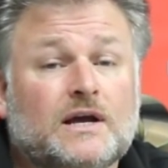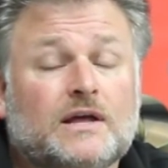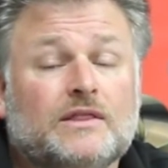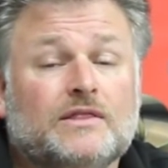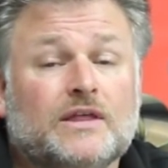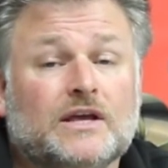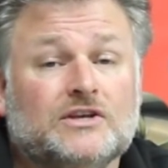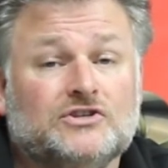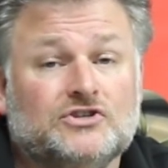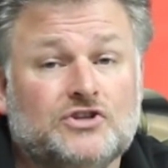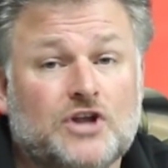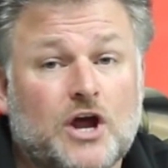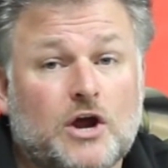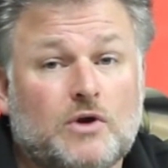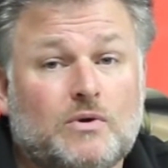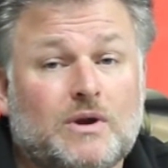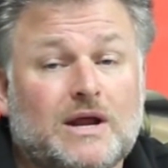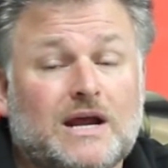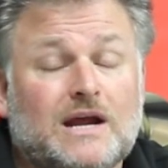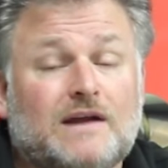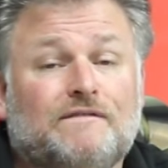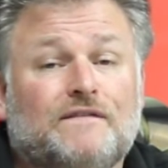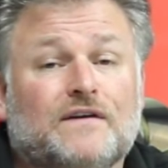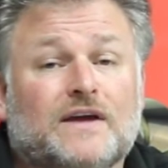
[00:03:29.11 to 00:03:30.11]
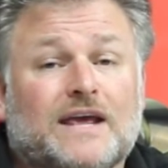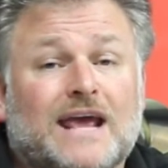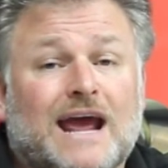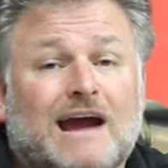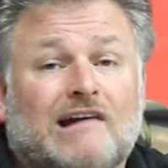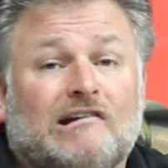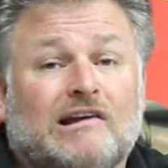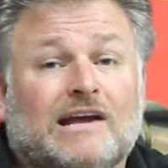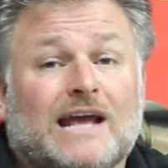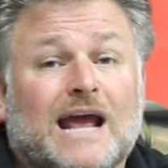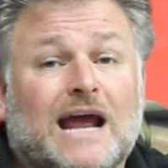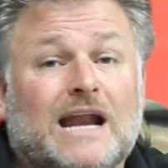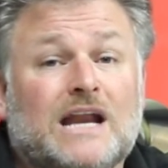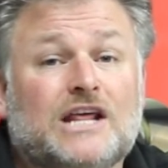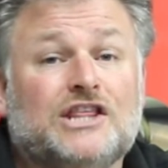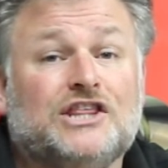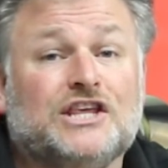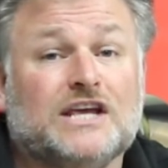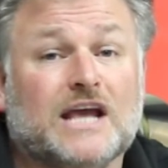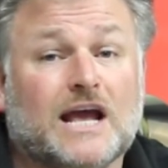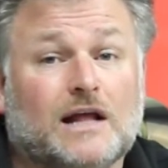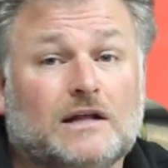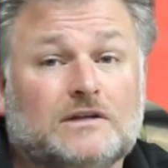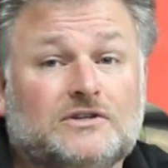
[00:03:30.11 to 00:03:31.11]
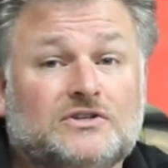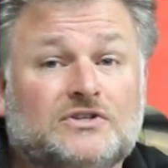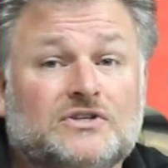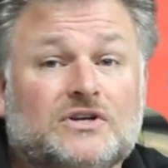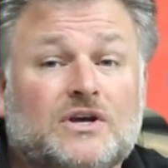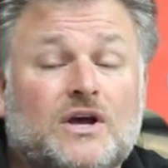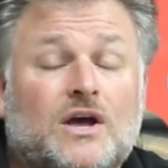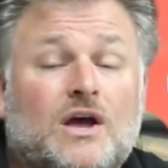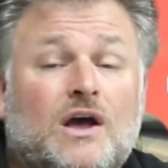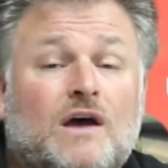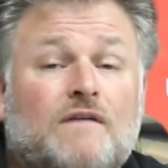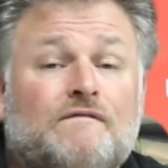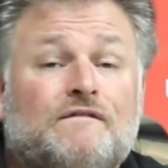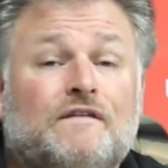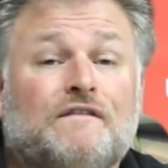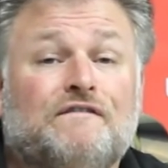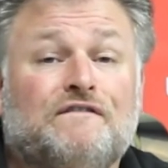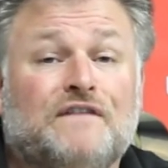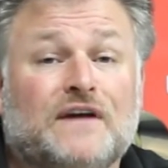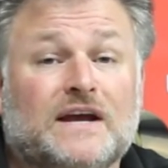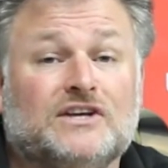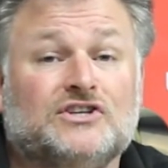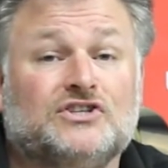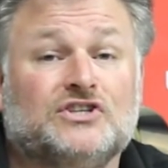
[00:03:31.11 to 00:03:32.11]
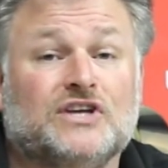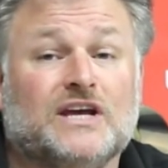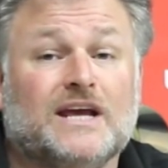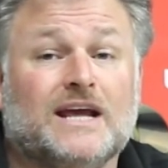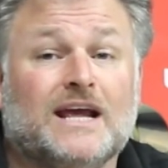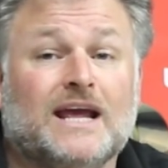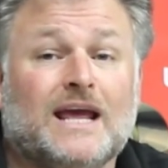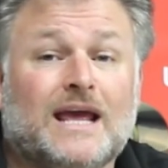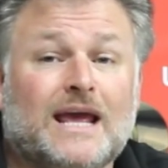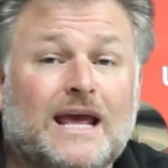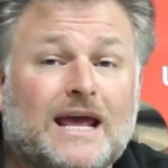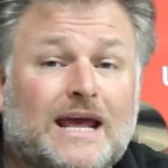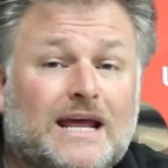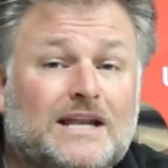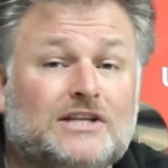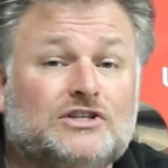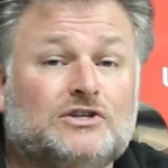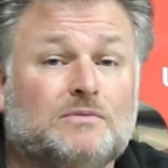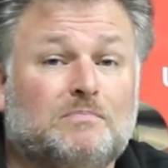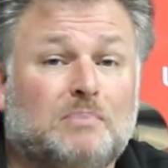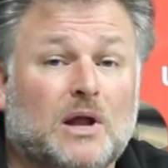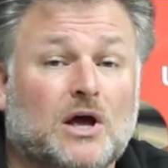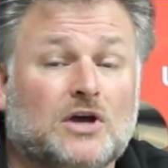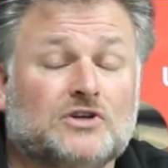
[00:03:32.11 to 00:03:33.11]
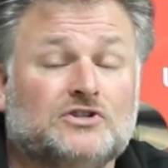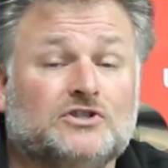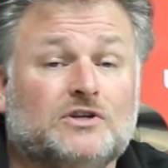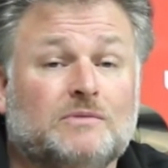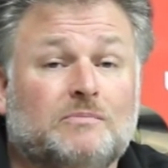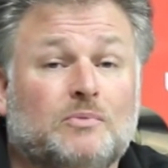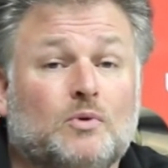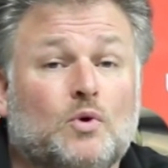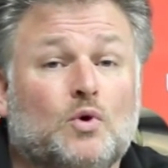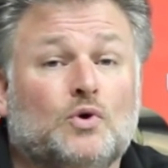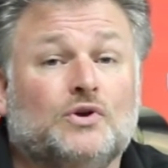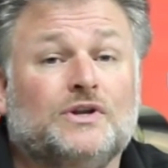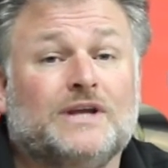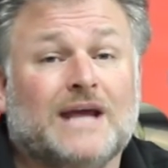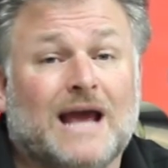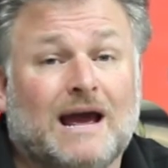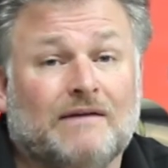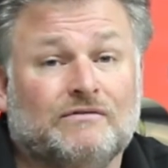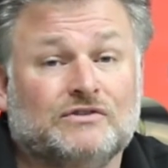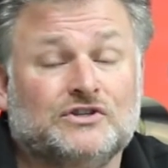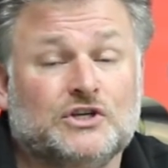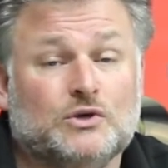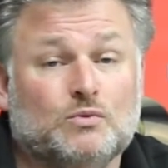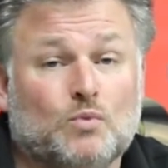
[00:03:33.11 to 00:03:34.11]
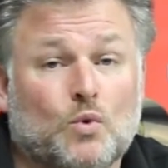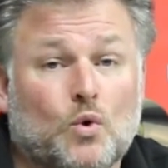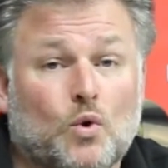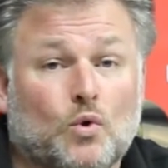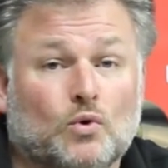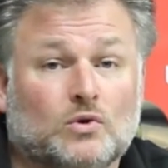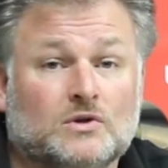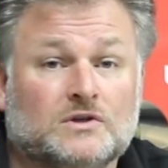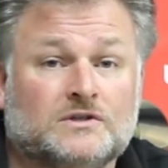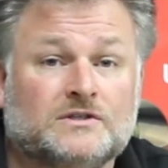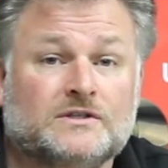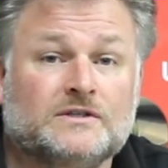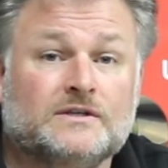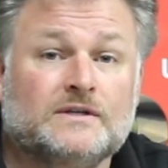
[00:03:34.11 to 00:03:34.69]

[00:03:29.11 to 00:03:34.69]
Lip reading: there's no need for carrying anything else for fixing into plasterboard cavity walls.